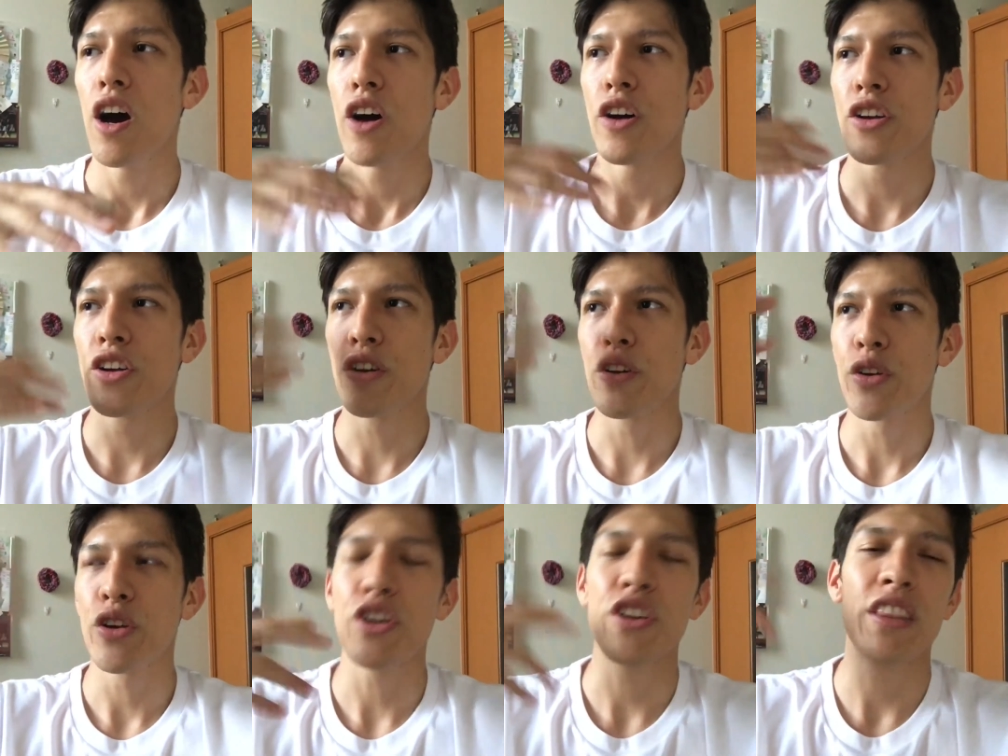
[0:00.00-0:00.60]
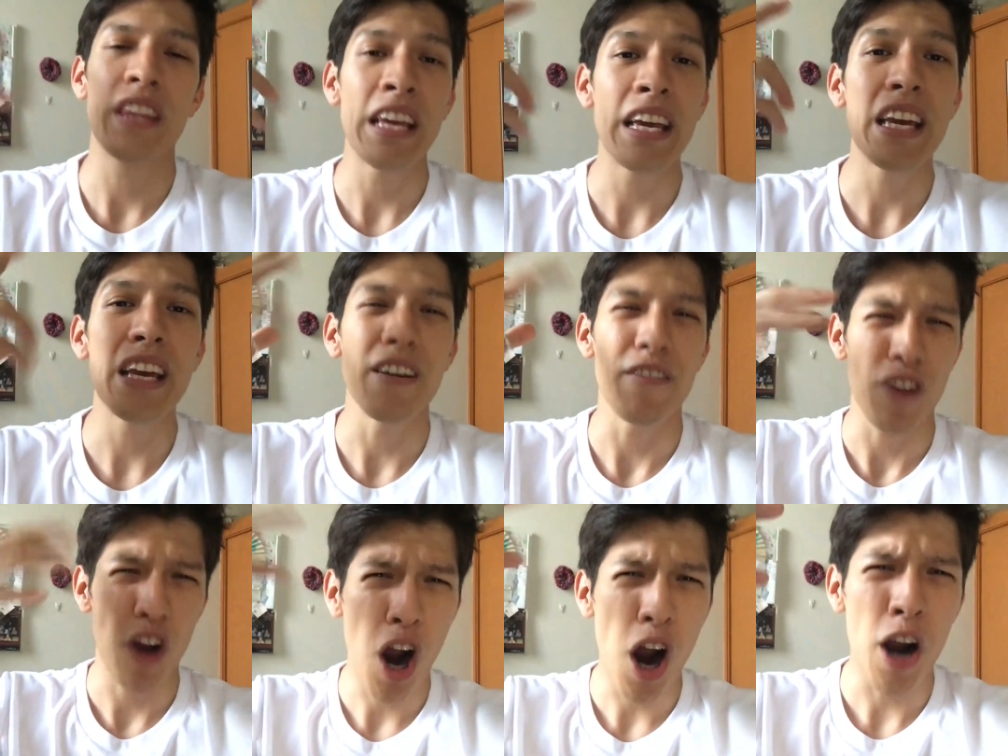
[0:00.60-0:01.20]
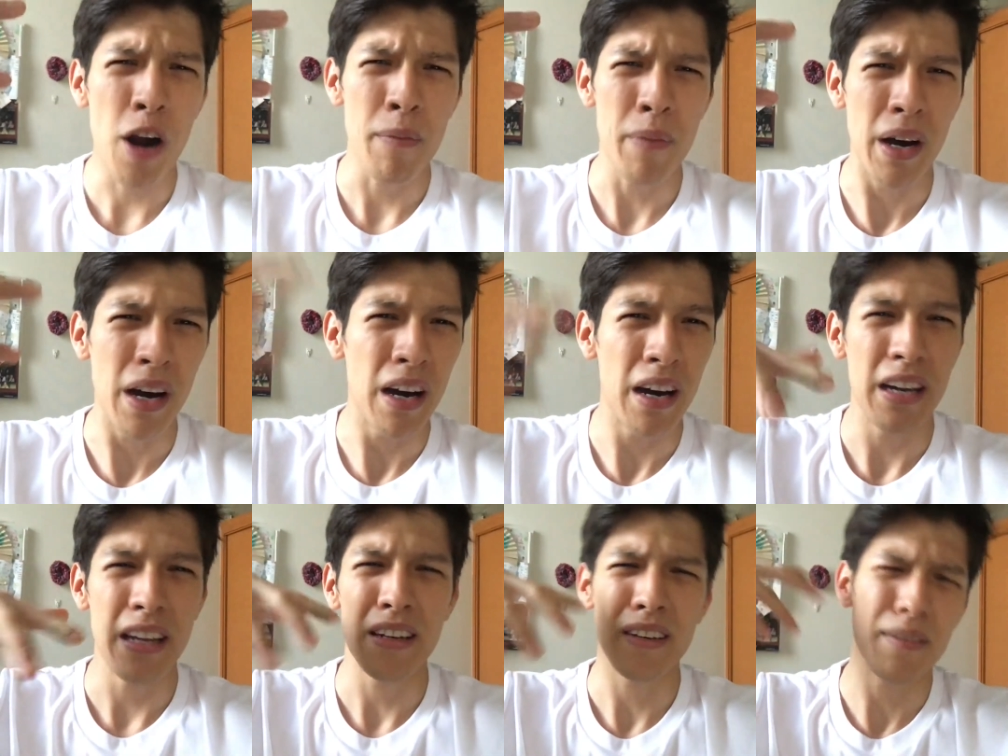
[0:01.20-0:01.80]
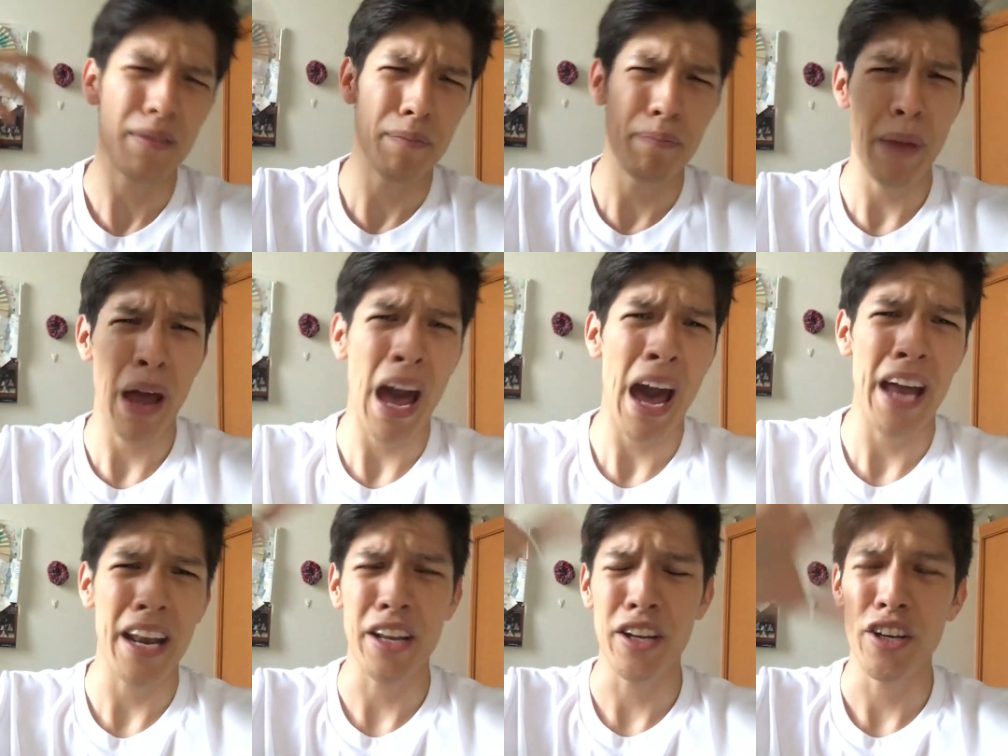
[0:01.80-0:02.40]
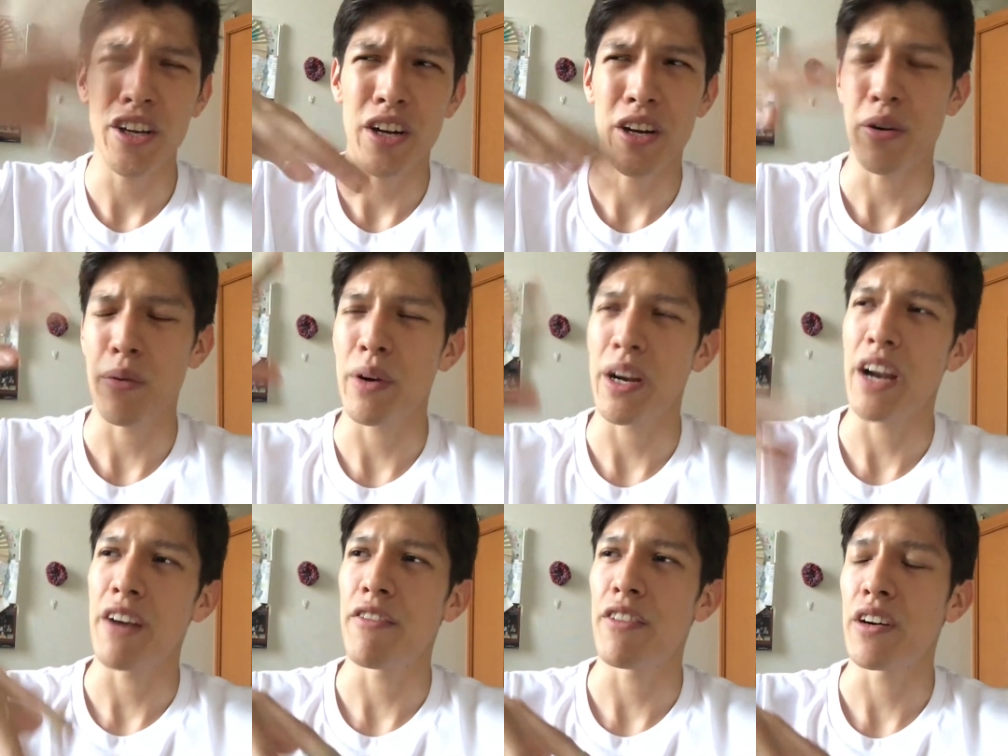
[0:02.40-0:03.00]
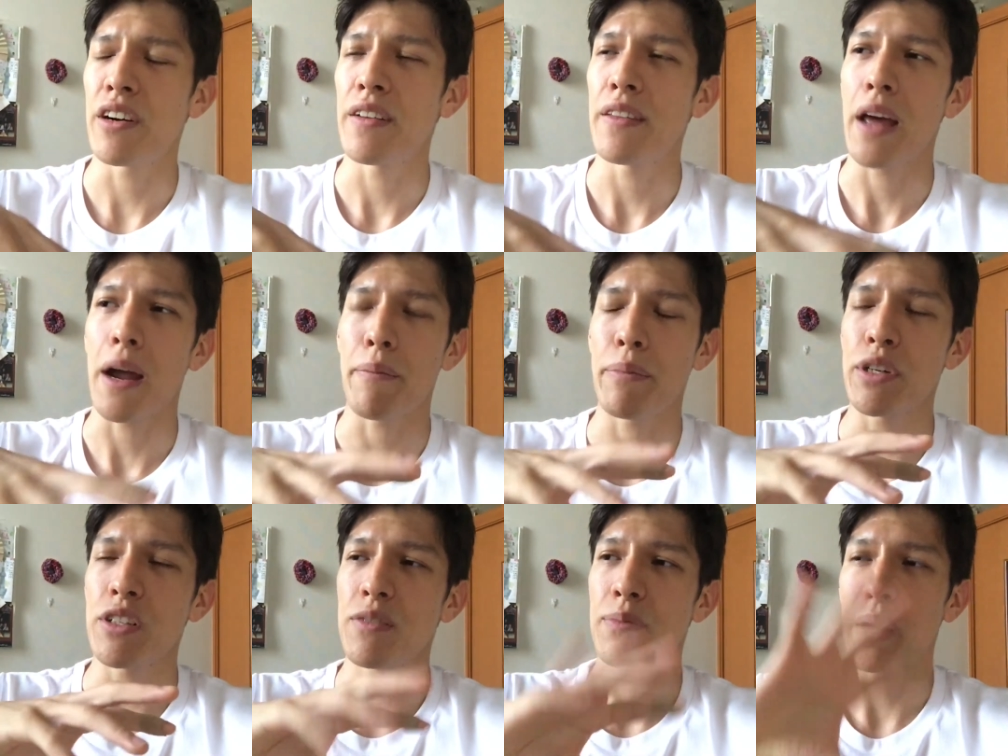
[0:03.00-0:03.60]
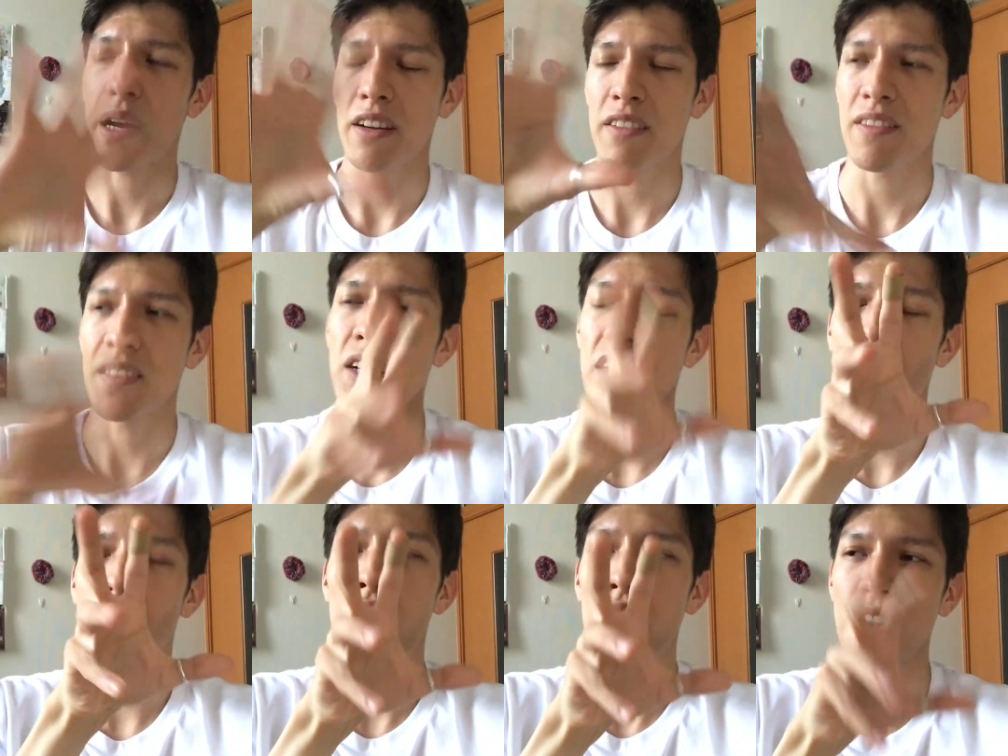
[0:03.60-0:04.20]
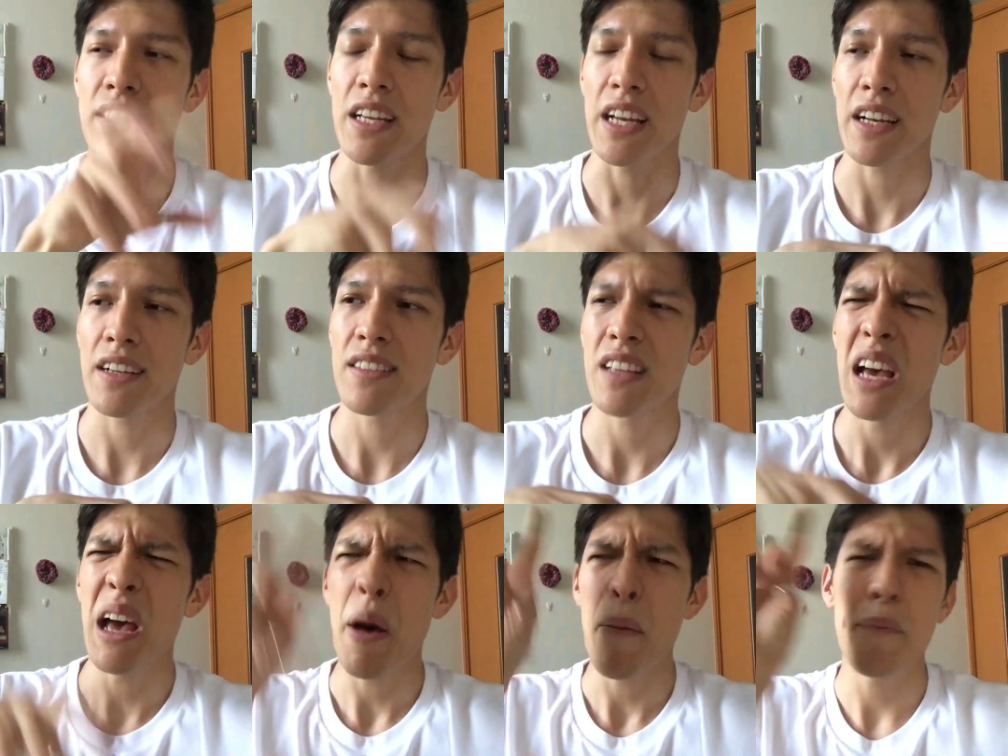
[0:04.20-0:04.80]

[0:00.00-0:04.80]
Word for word: you're thinking of karma and bad and good or whatever in that perspective and context.